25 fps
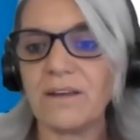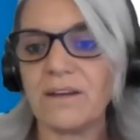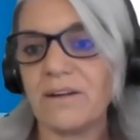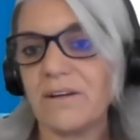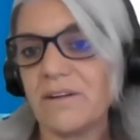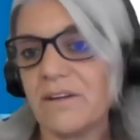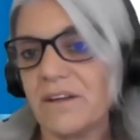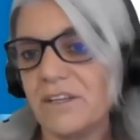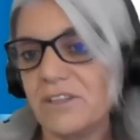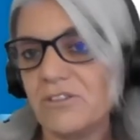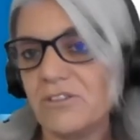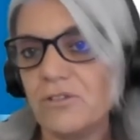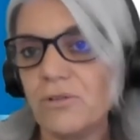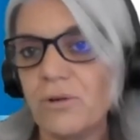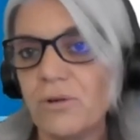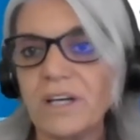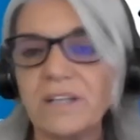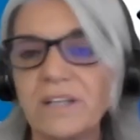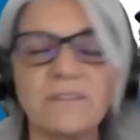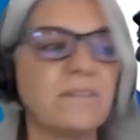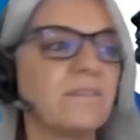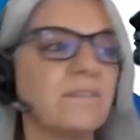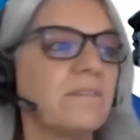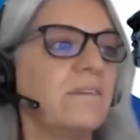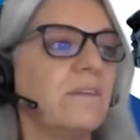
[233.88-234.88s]
reach, you
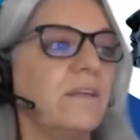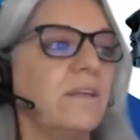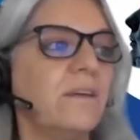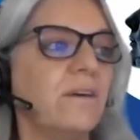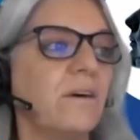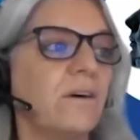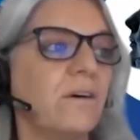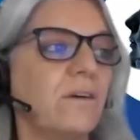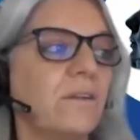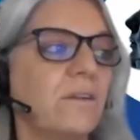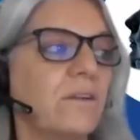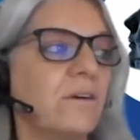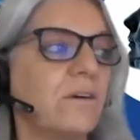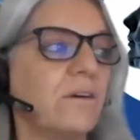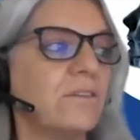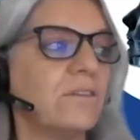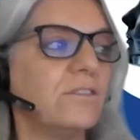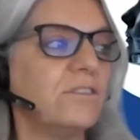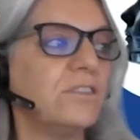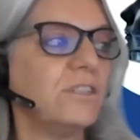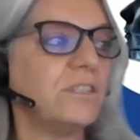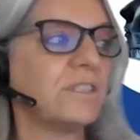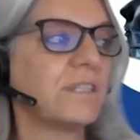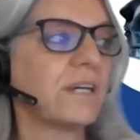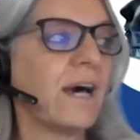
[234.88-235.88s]
can see on
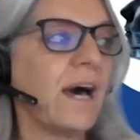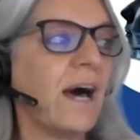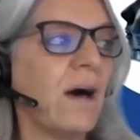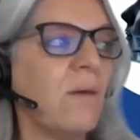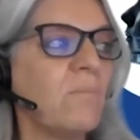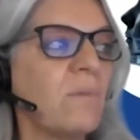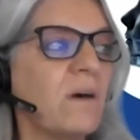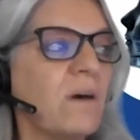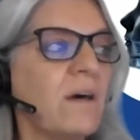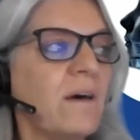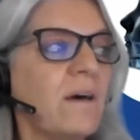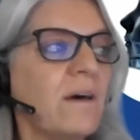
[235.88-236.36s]
GitHub.